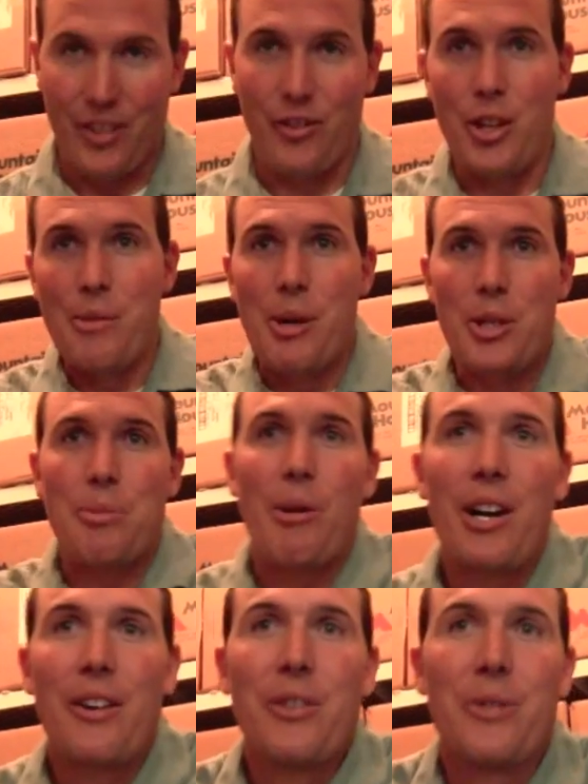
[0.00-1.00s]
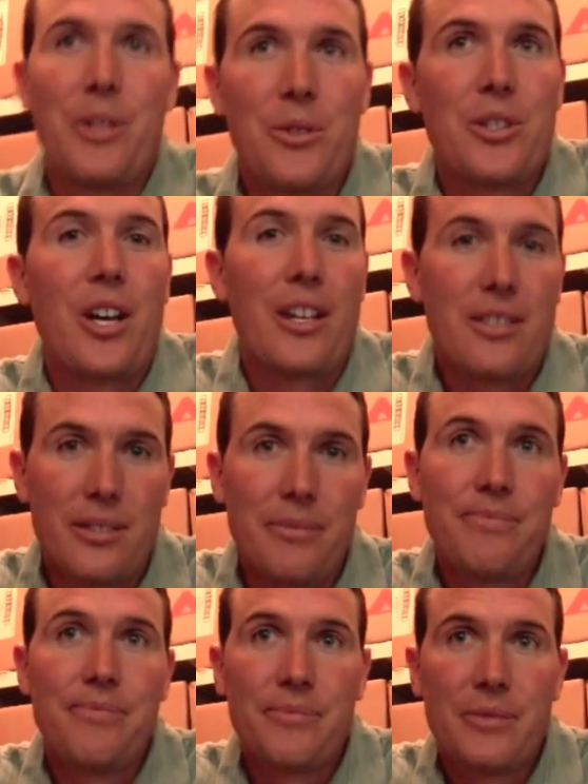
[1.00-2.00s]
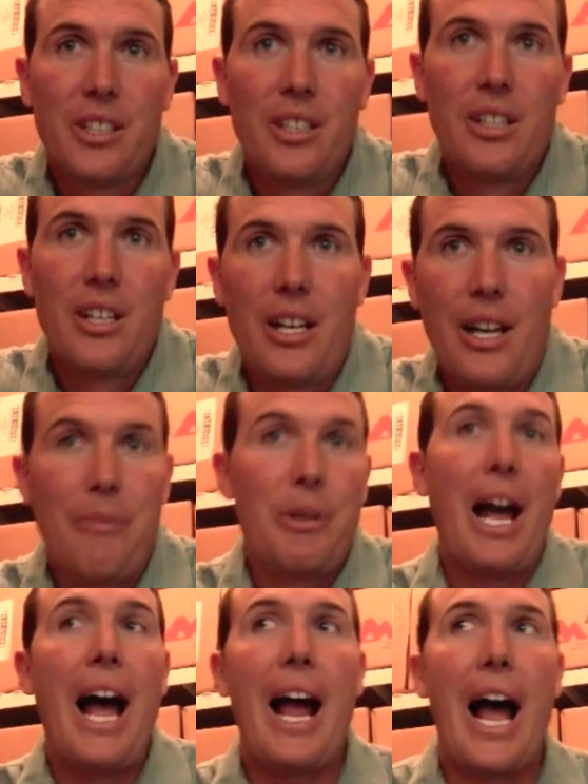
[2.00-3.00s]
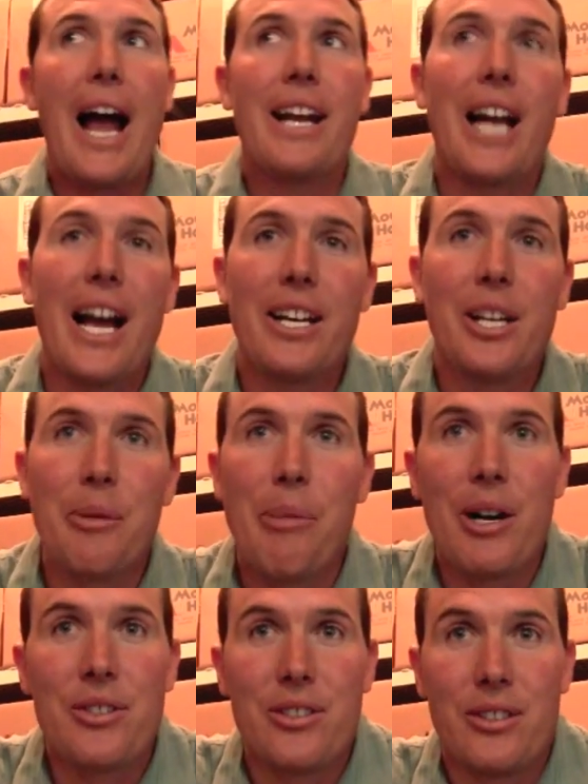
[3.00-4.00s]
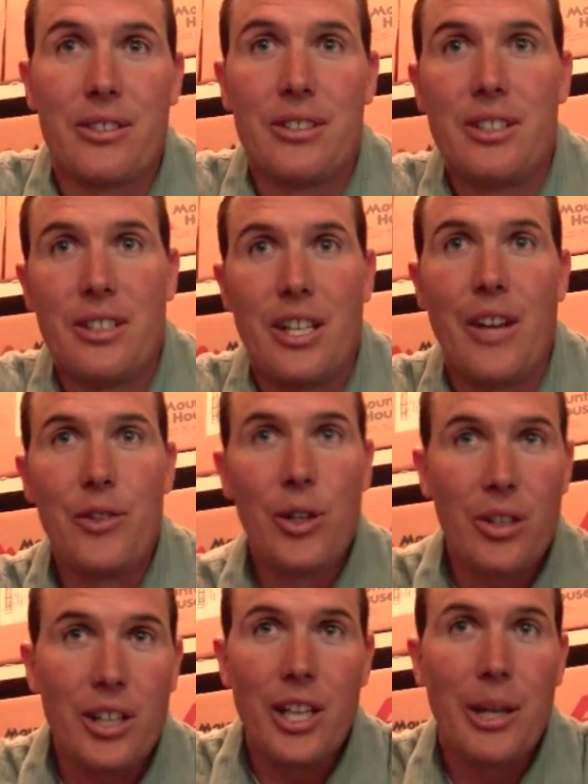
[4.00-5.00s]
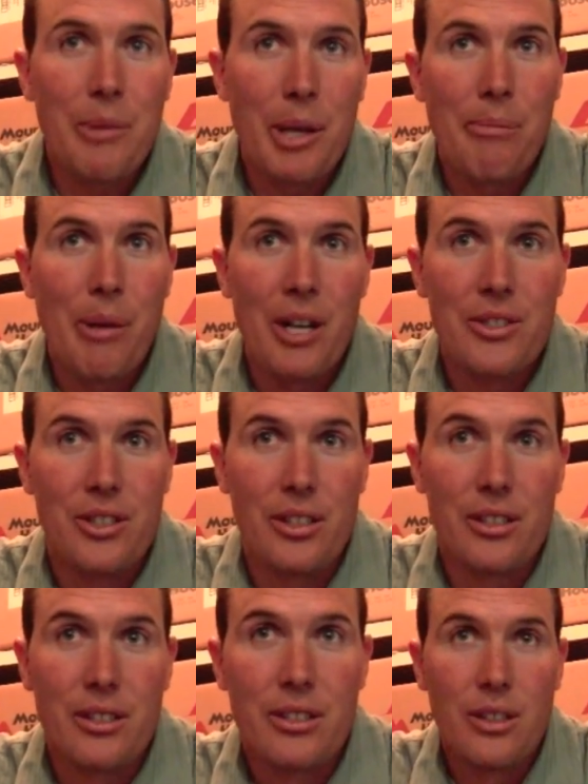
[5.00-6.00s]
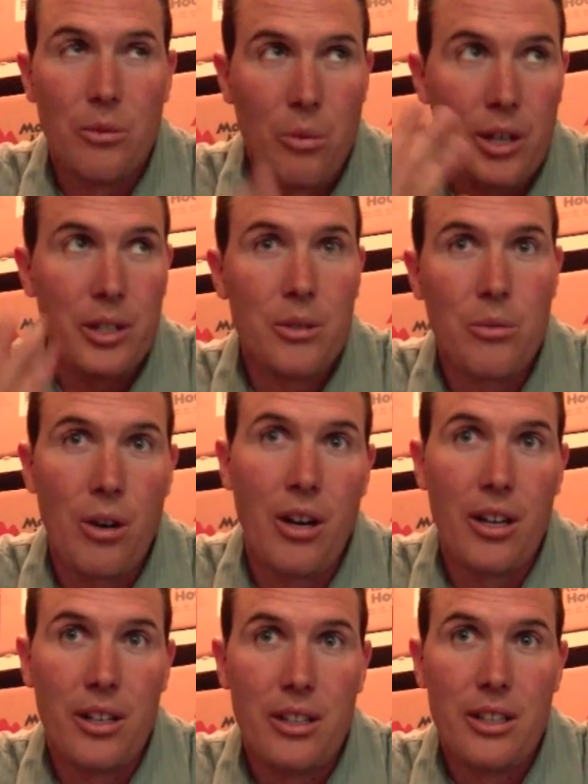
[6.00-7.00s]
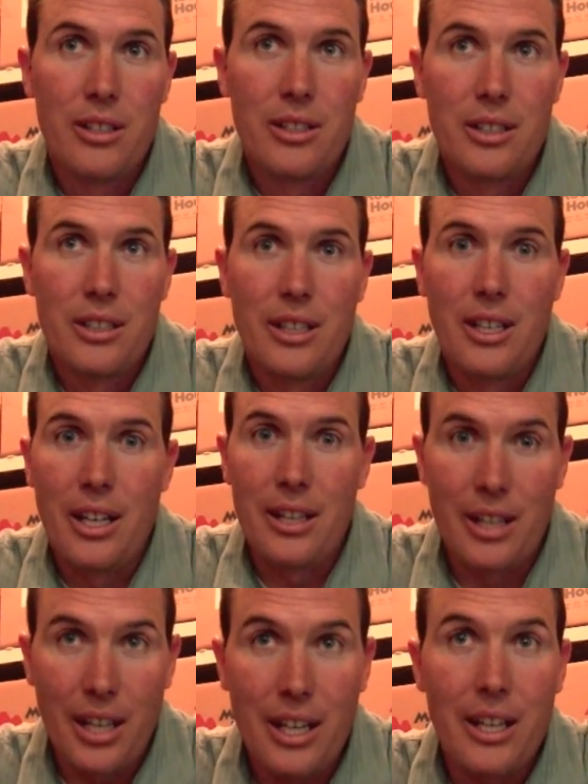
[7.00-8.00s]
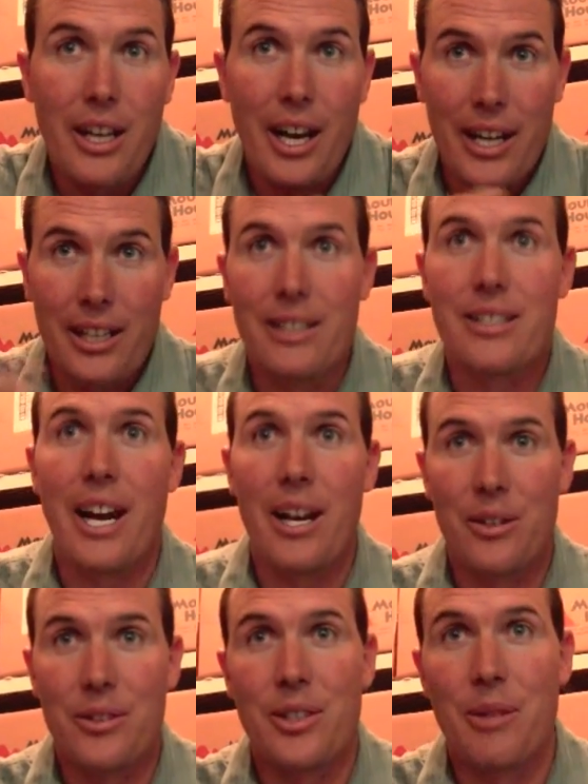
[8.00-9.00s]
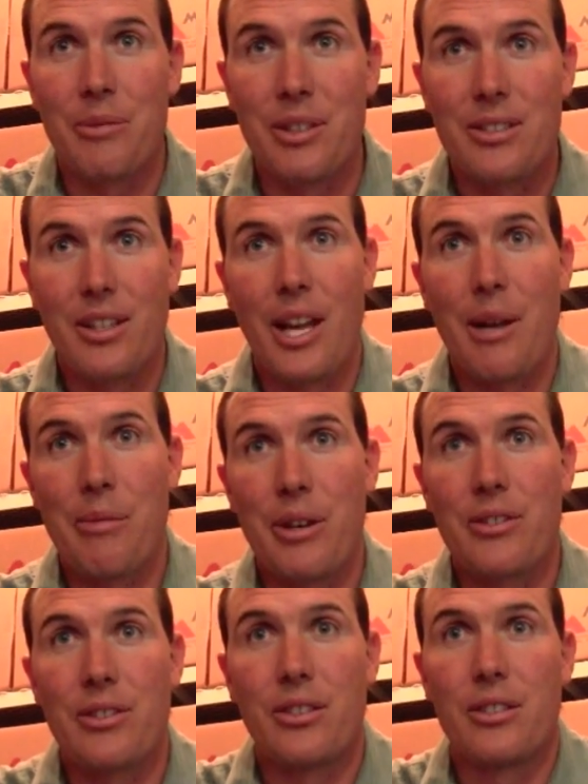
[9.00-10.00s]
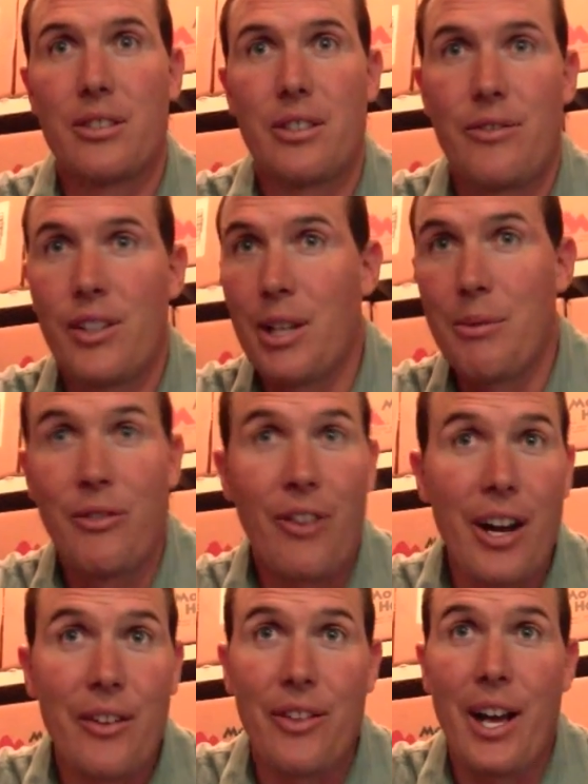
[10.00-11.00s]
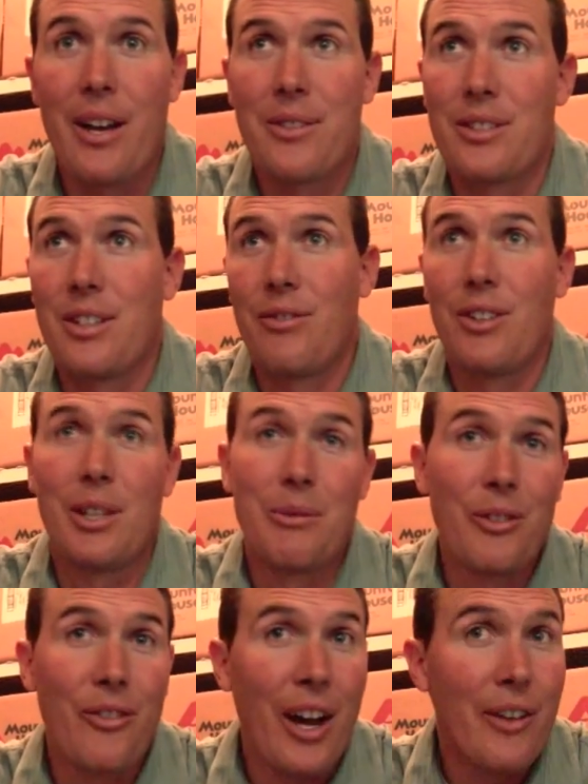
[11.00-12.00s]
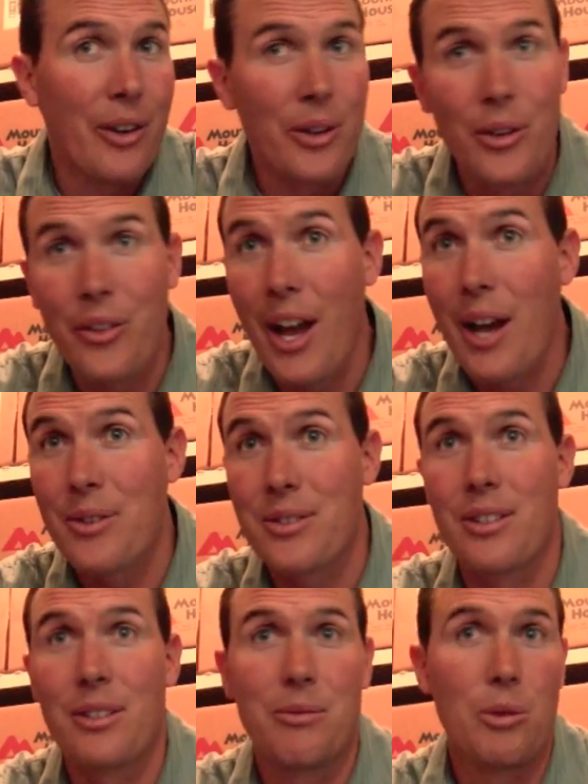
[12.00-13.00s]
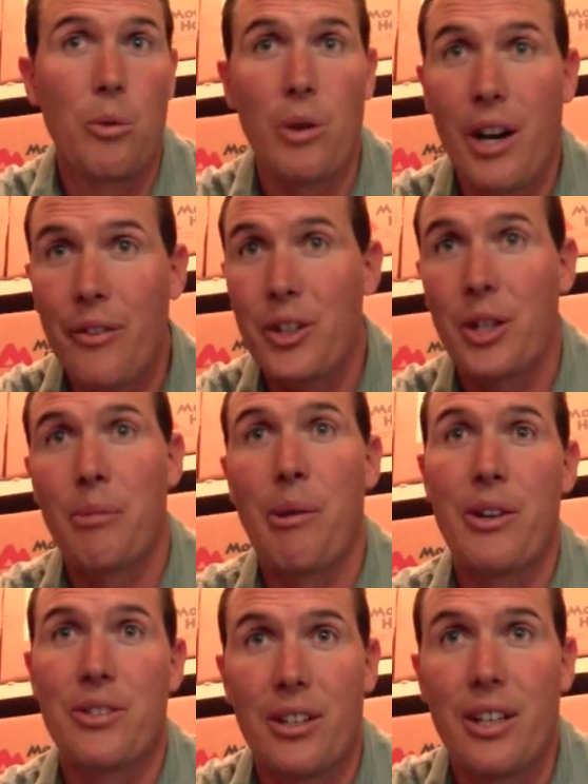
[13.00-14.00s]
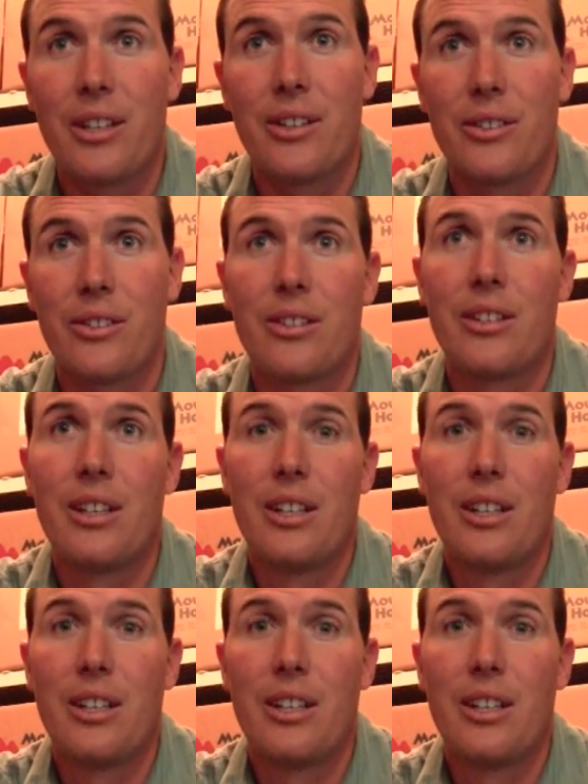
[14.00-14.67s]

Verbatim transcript: For the most part, everything we do is custom. Okay. I mean, I, I, I need a budget. If you can give me a budget, what you, you want, then then I can tailor something to that budget. To that budget. If you give me five thousand, if you give me five hundred thousand, whatever your budget is,